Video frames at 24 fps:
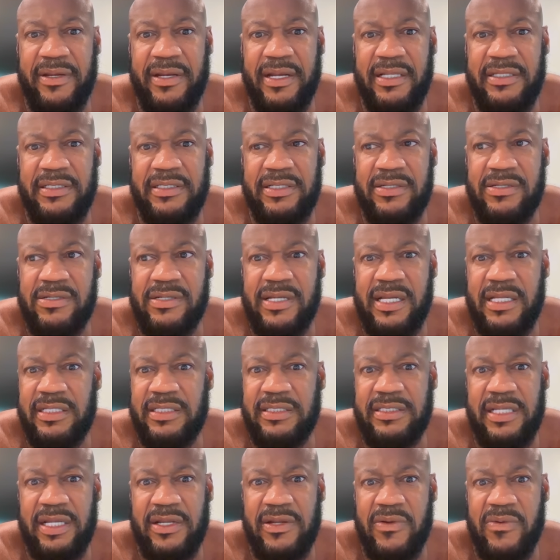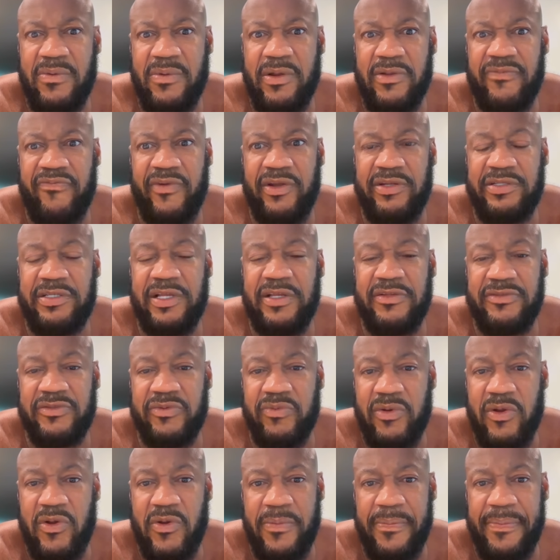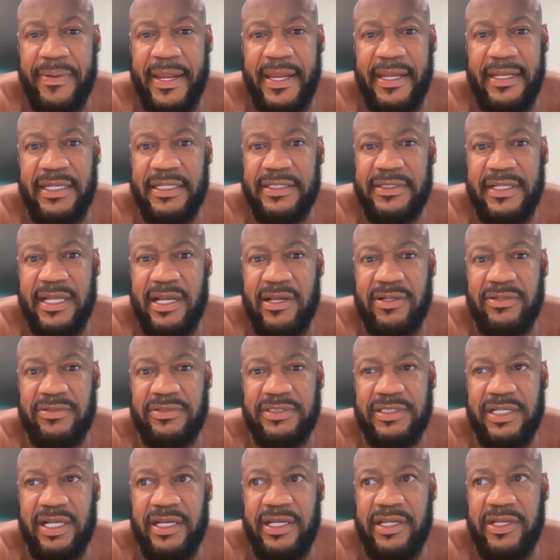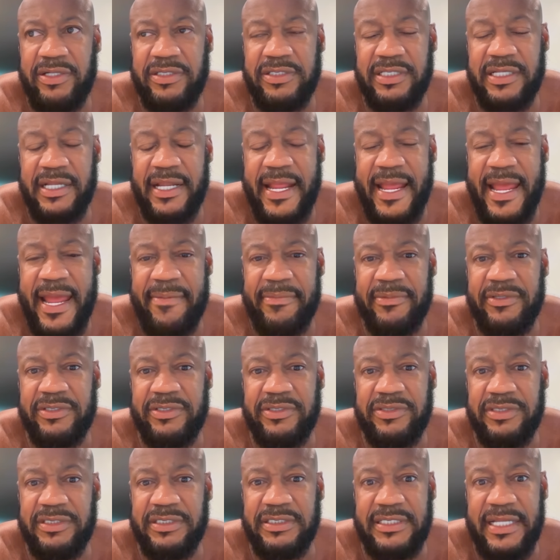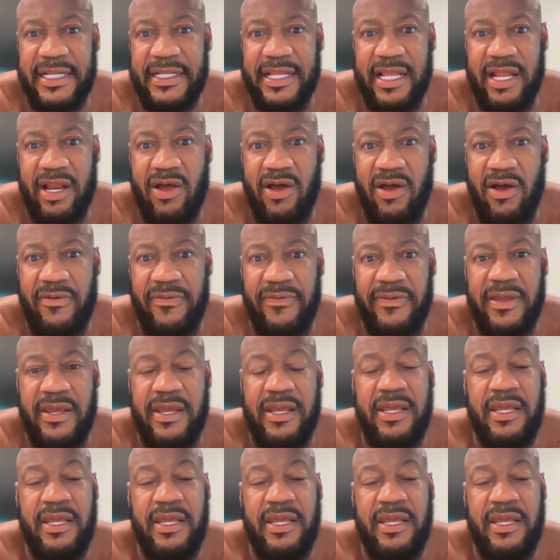And I said, okay, this ain't going to work. First off, it's the wrong paint. It's not going to adhere to the cabinets. You need to take that off.